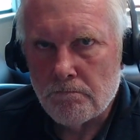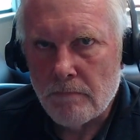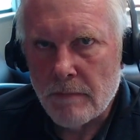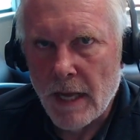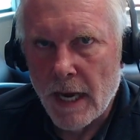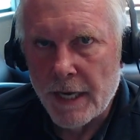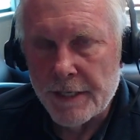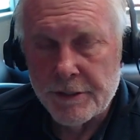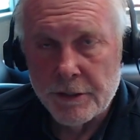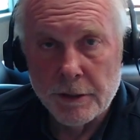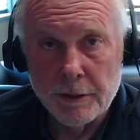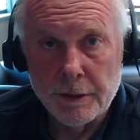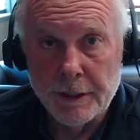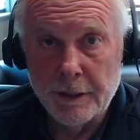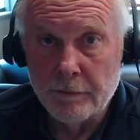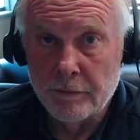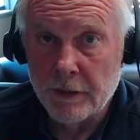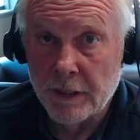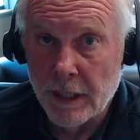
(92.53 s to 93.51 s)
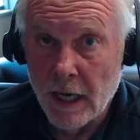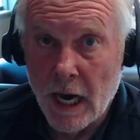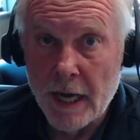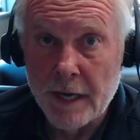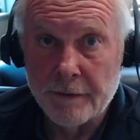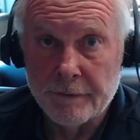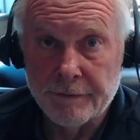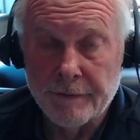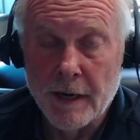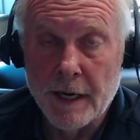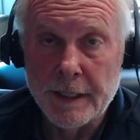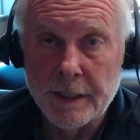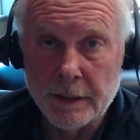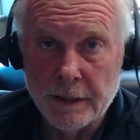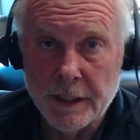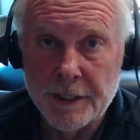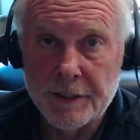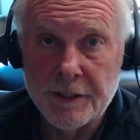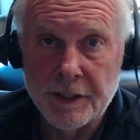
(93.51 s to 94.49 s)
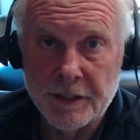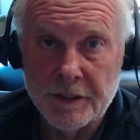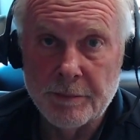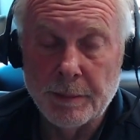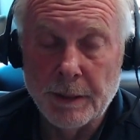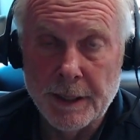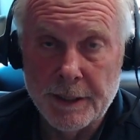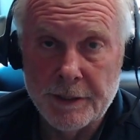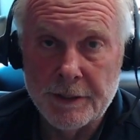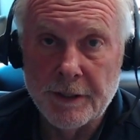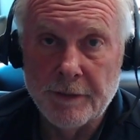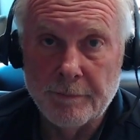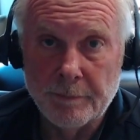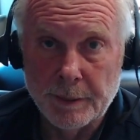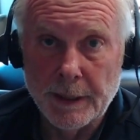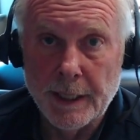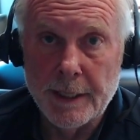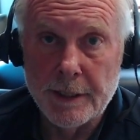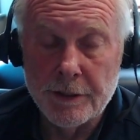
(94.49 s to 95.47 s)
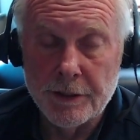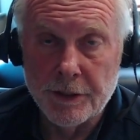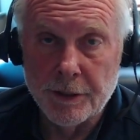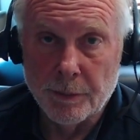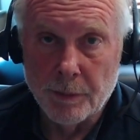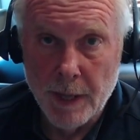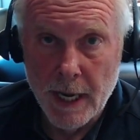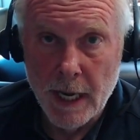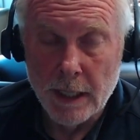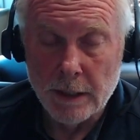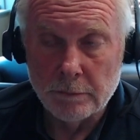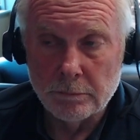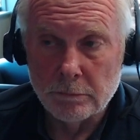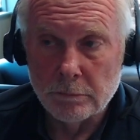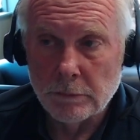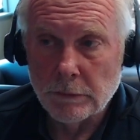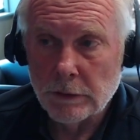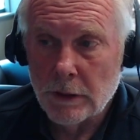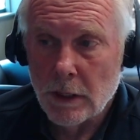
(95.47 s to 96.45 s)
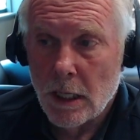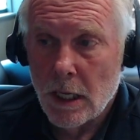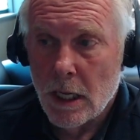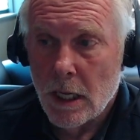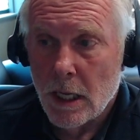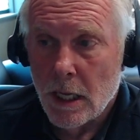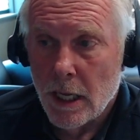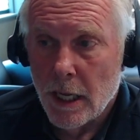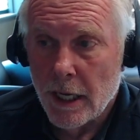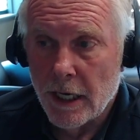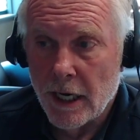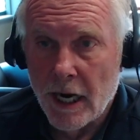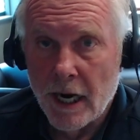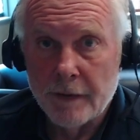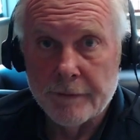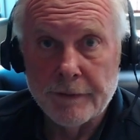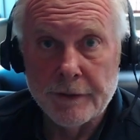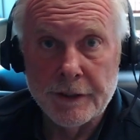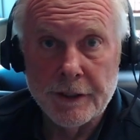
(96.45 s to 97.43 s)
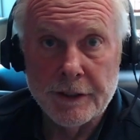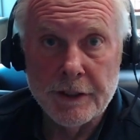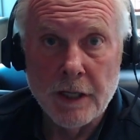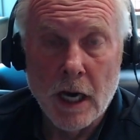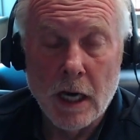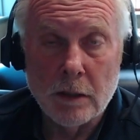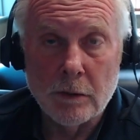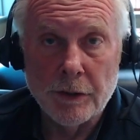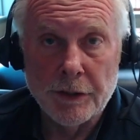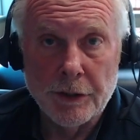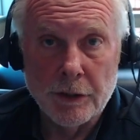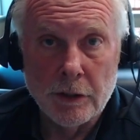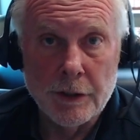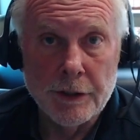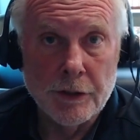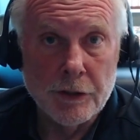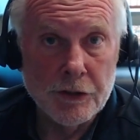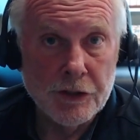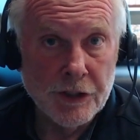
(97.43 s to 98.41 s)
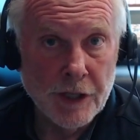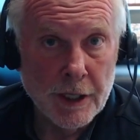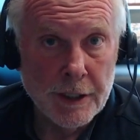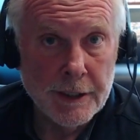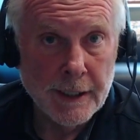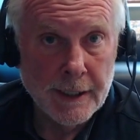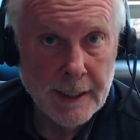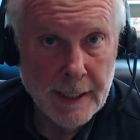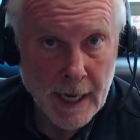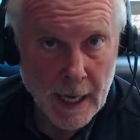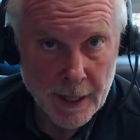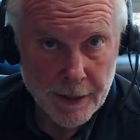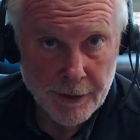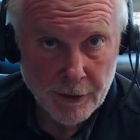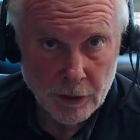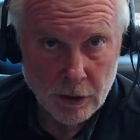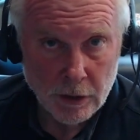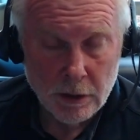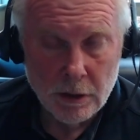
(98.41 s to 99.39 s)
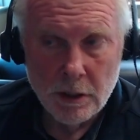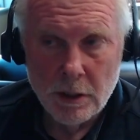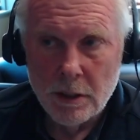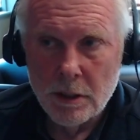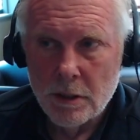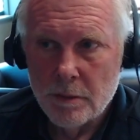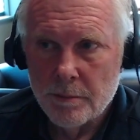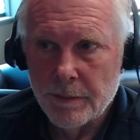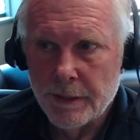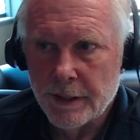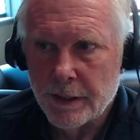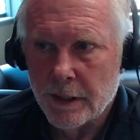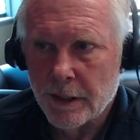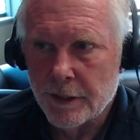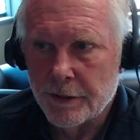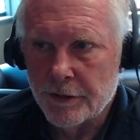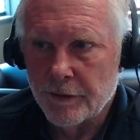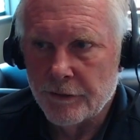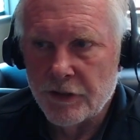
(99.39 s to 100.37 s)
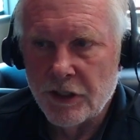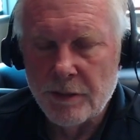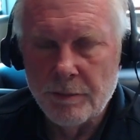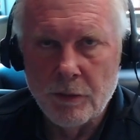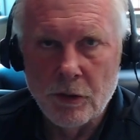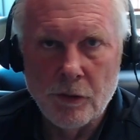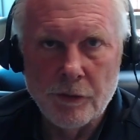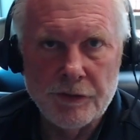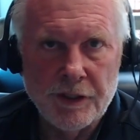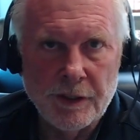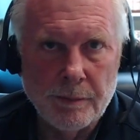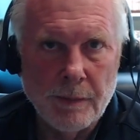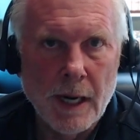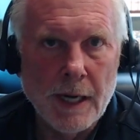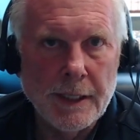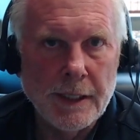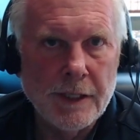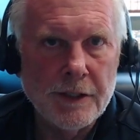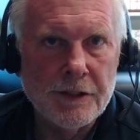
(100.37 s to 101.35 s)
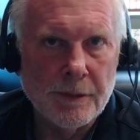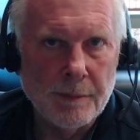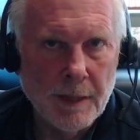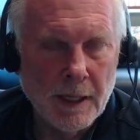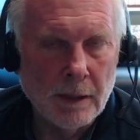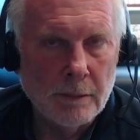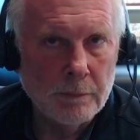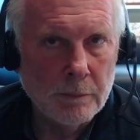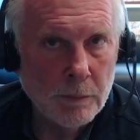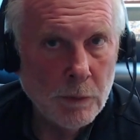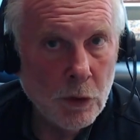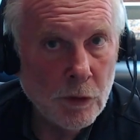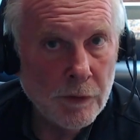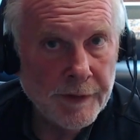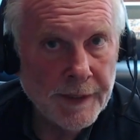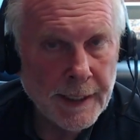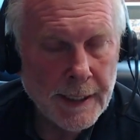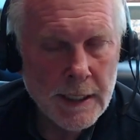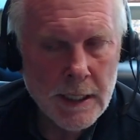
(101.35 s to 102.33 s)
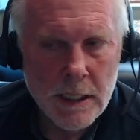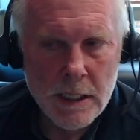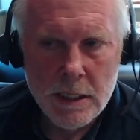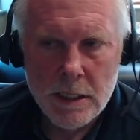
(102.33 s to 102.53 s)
I told her, you've got to find a less expensive place to rent. And I offered to talk with her and her son together because if she moves, she might need some help moving.